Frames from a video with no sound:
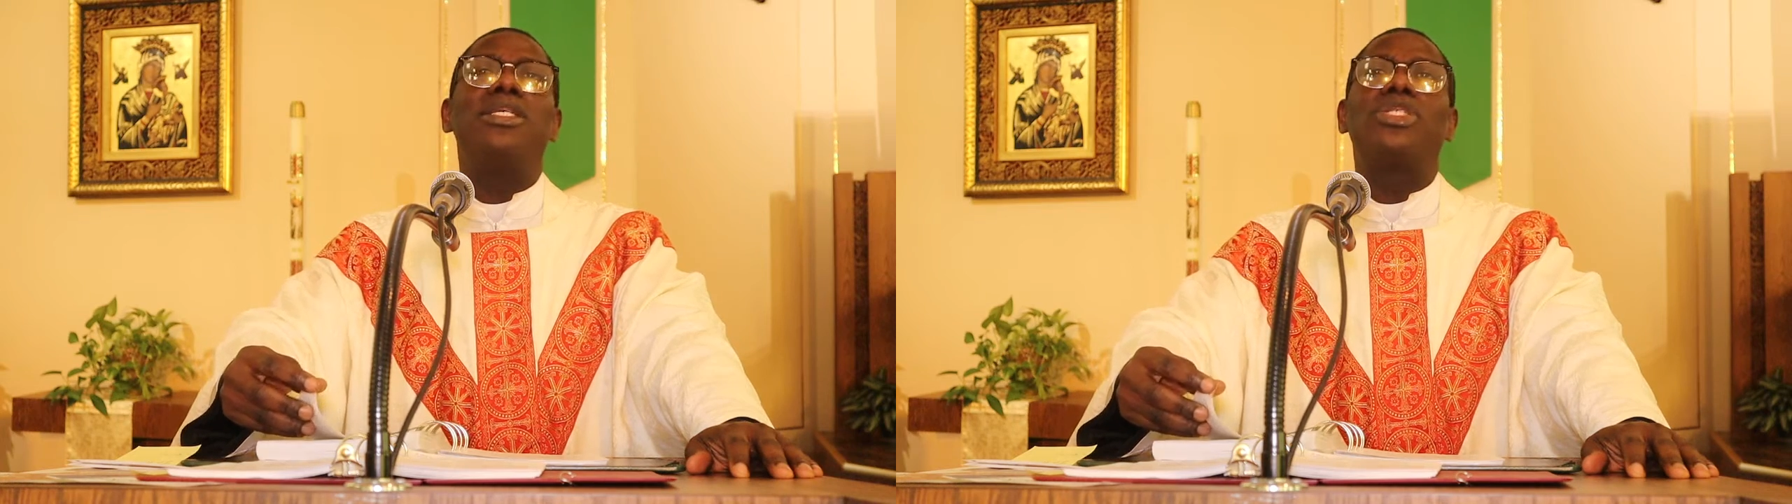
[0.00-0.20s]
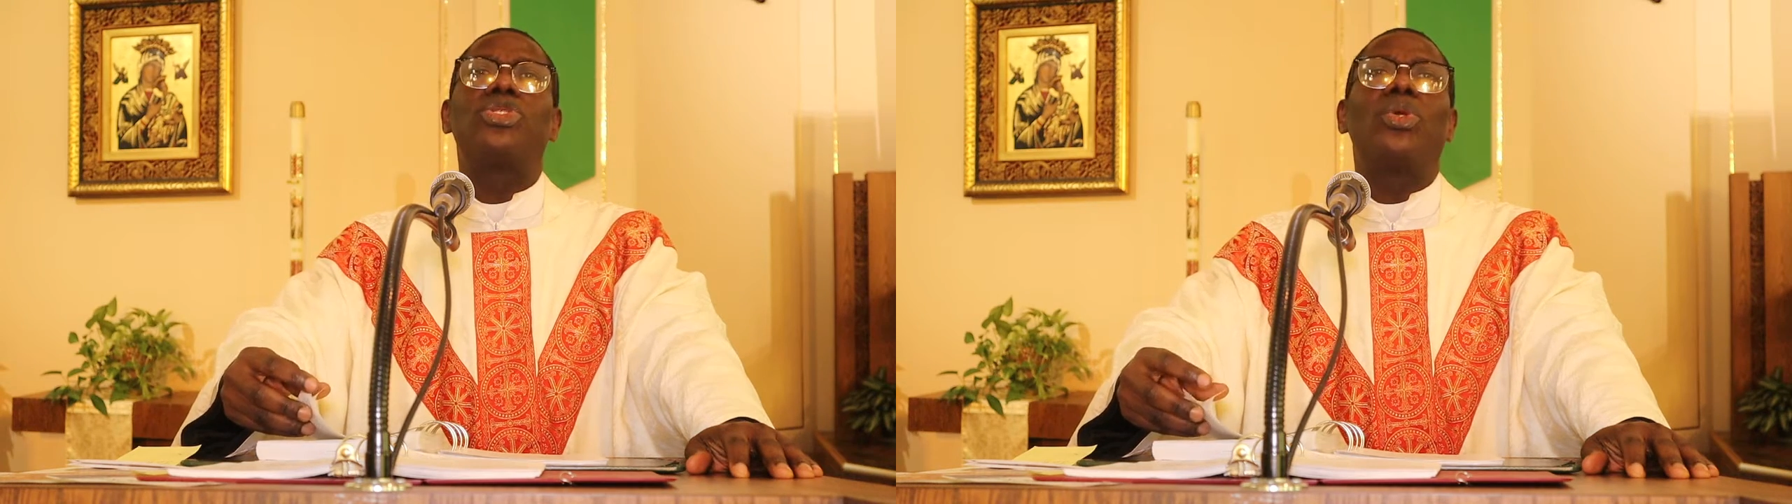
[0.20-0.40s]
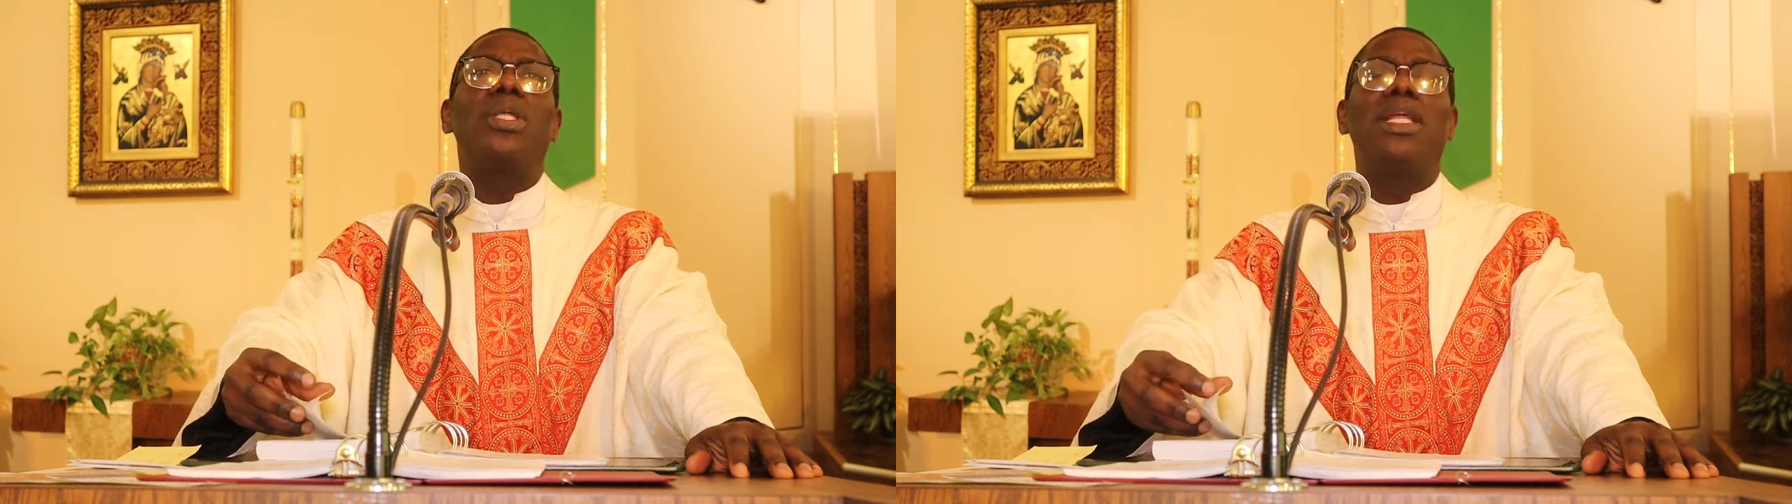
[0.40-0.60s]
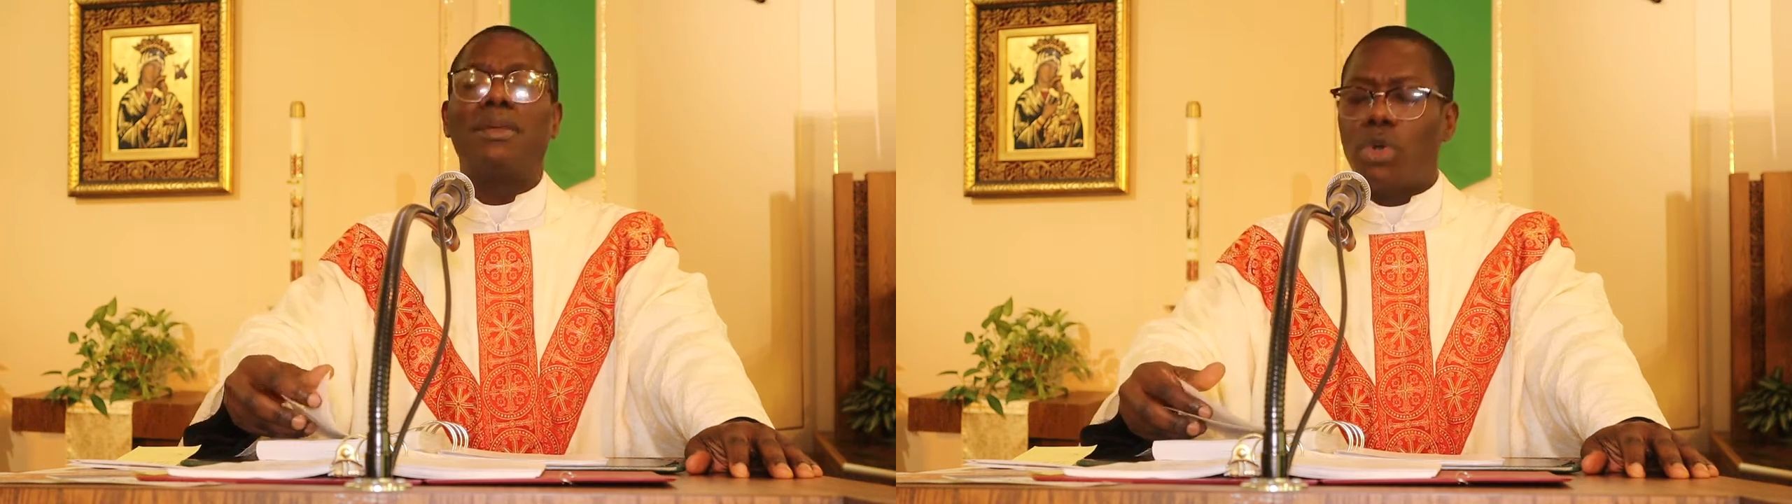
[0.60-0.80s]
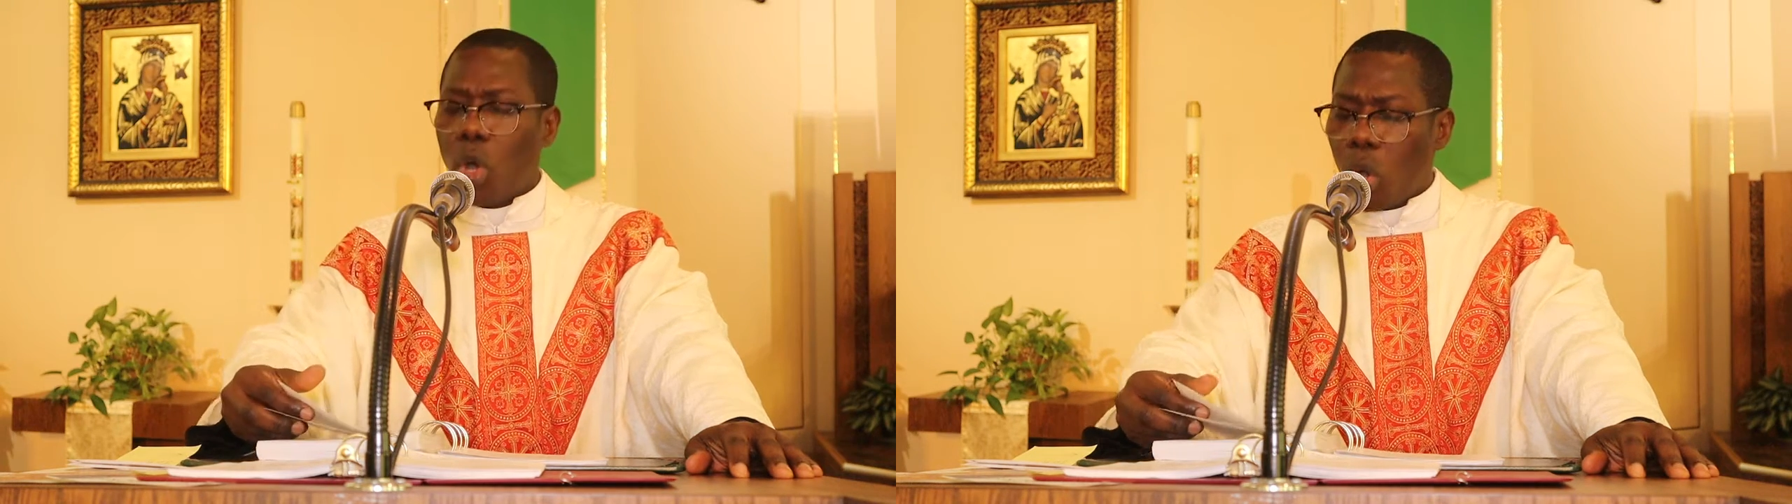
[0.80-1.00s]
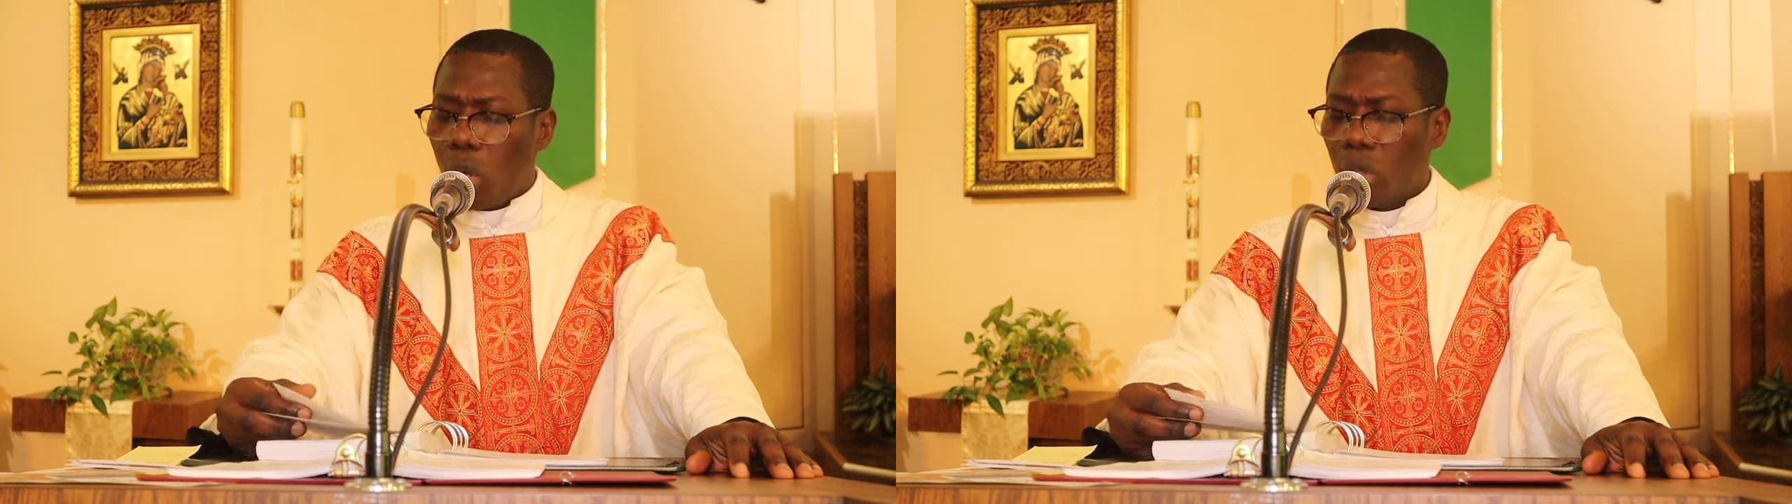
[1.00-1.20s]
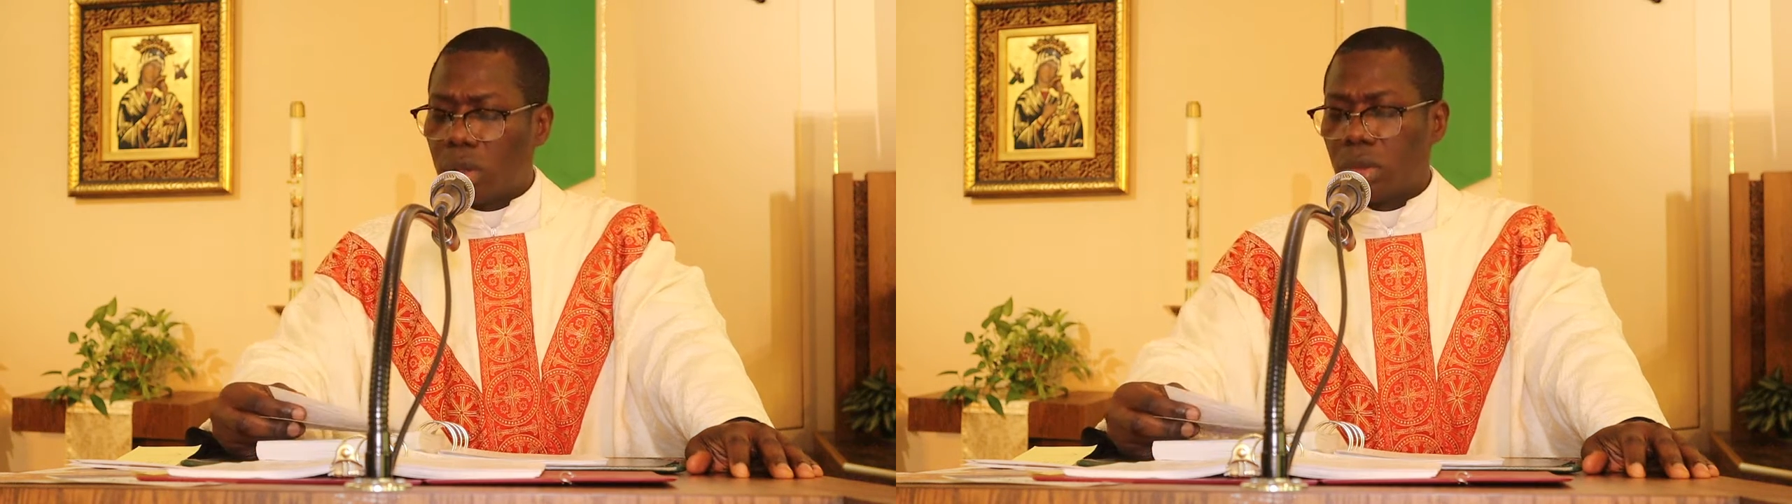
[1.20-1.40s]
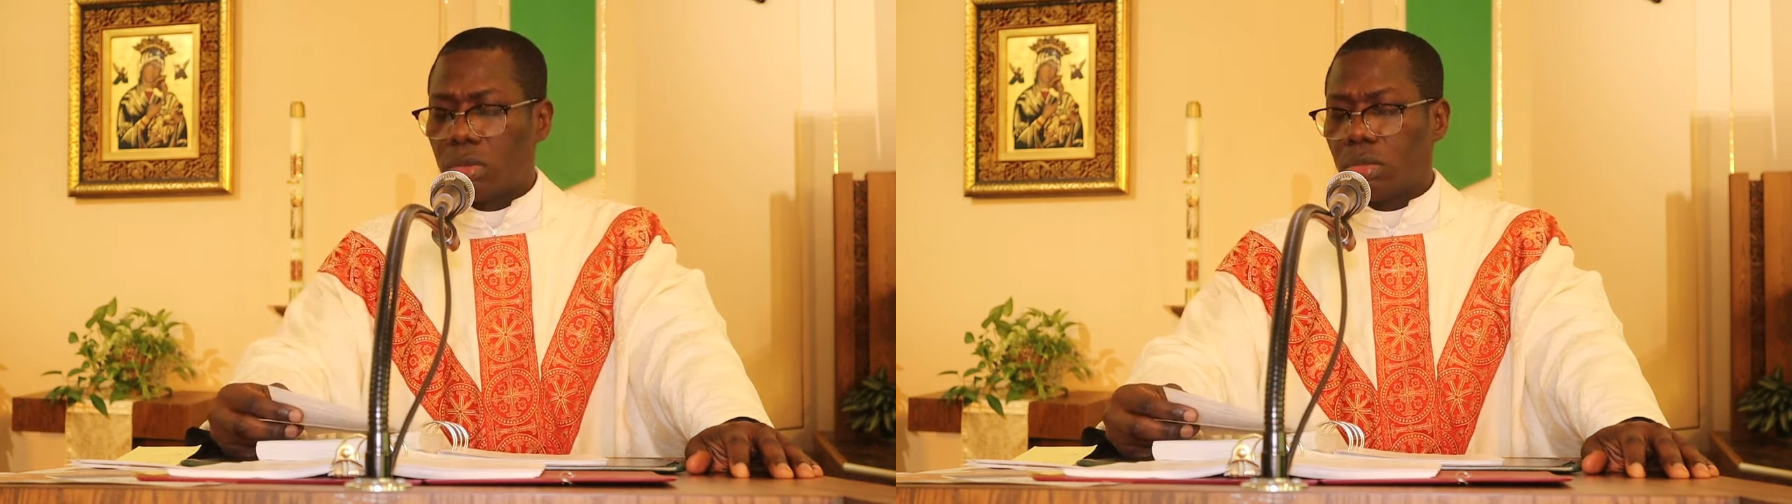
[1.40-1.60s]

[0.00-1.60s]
destroyed them all.